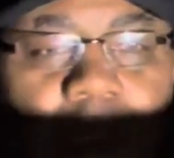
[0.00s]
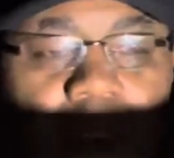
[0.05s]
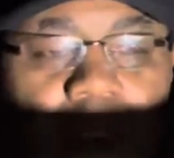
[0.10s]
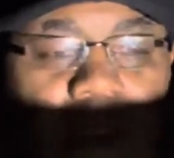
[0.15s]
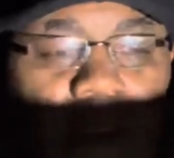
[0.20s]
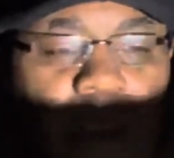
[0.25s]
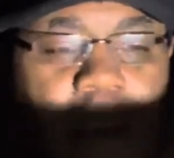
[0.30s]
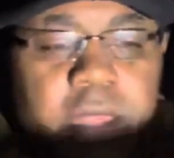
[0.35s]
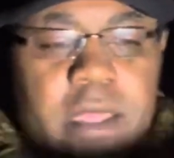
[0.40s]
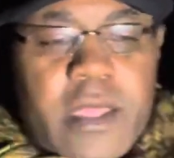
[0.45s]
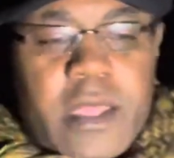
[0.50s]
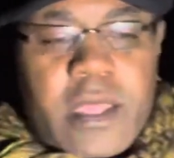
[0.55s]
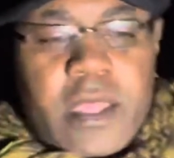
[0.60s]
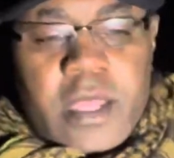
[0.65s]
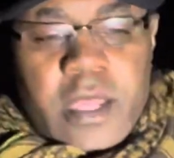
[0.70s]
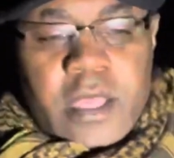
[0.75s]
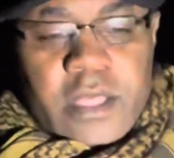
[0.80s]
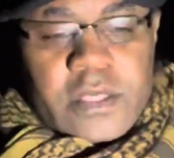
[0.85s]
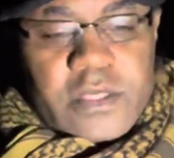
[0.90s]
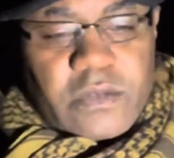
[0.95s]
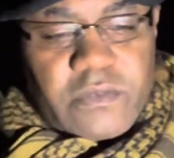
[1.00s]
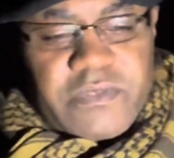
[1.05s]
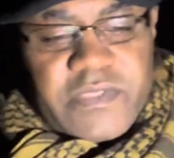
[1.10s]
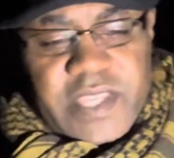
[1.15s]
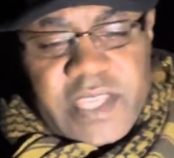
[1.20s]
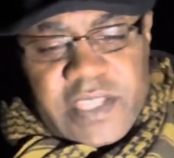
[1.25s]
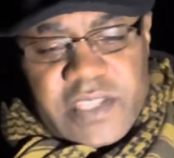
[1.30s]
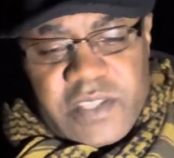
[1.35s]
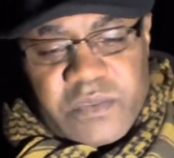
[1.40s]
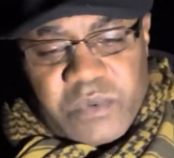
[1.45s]
Okay. So
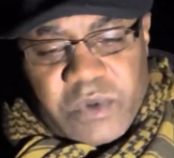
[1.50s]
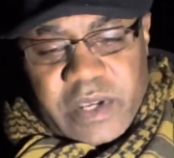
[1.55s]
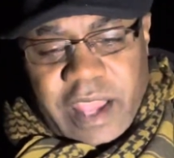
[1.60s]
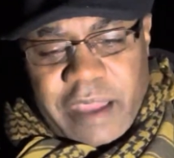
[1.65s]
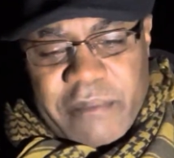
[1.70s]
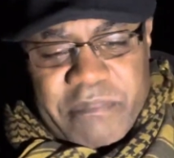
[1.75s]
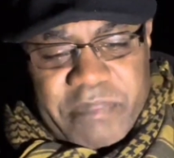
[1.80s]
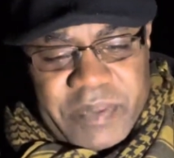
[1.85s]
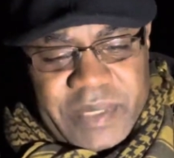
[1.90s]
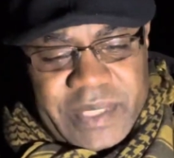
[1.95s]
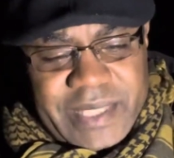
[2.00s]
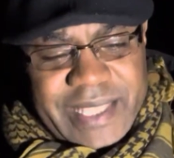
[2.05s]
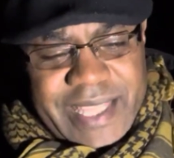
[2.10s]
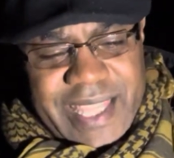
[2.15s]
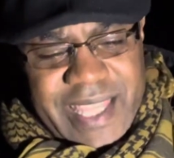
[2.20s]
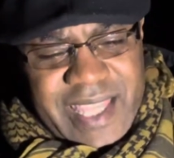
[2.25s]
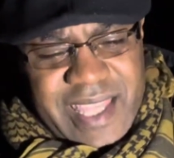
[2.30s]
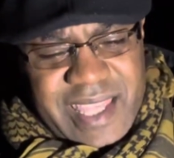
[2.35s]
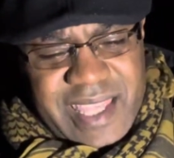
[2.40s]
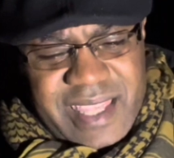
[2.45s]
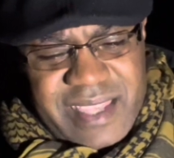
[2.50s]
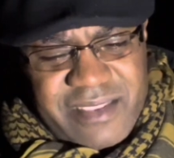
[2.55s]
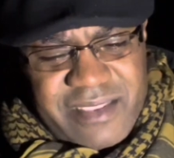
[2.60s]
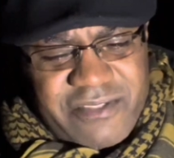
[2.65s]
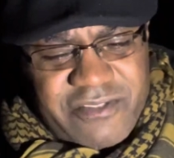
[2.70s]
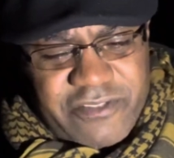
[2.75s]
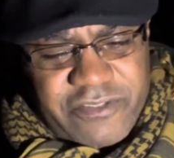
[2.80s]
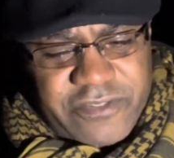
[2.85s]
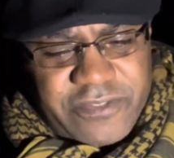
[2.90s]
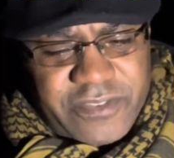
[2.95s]
this one, I
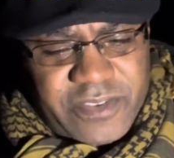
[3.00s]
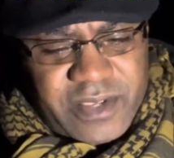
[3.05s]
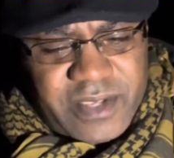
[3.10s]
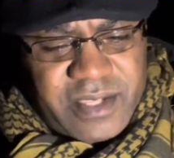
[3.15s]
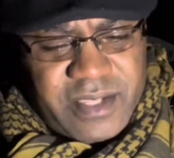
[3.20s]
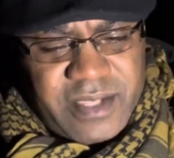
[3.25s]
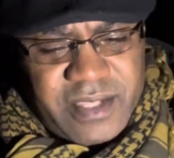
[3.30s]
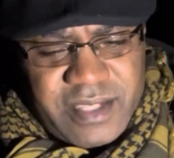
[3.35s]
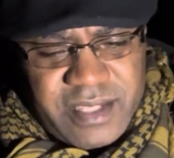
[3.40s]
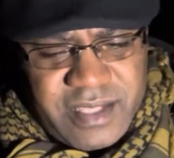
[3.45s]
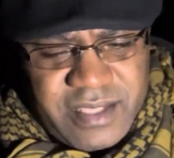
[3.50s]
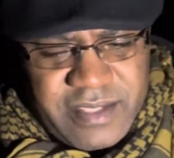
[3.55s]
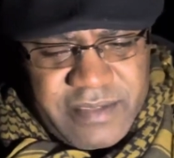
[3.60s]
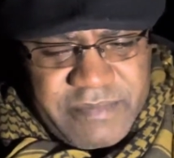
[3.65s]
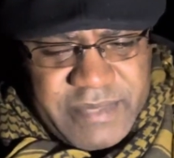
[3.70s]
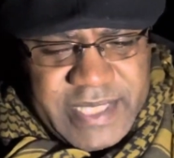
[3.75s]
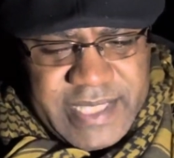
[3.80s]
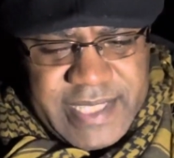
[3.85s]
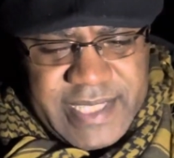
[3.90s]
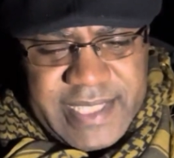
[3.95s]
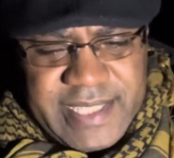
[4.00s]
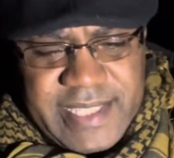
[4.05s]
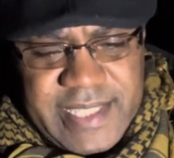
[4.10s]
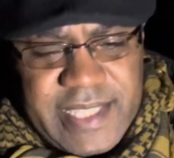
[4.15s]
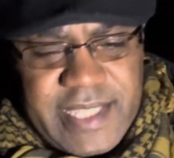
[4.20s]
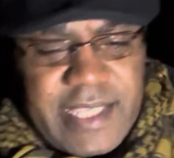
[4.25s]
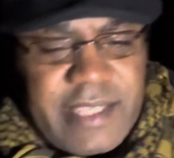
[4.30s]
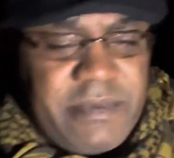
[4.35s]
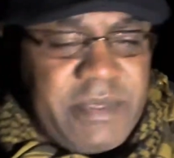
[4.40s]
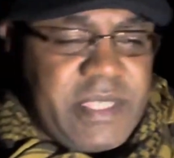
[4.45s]
believe, let me
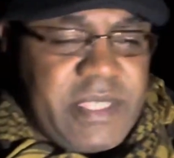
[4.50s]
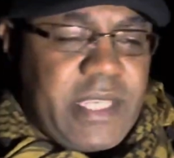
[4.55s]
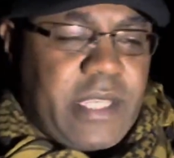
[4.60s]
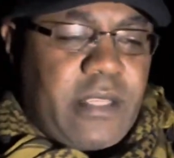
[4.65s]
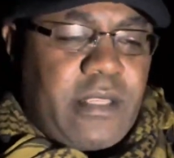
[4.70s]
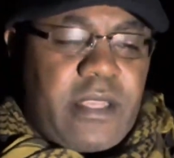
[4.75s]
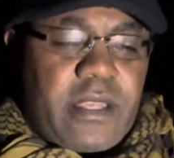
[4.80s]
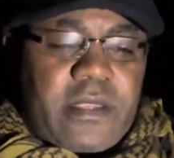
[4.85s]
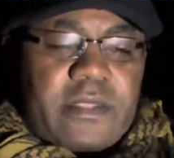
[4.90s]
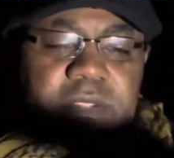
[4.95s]
see. Let me take a look.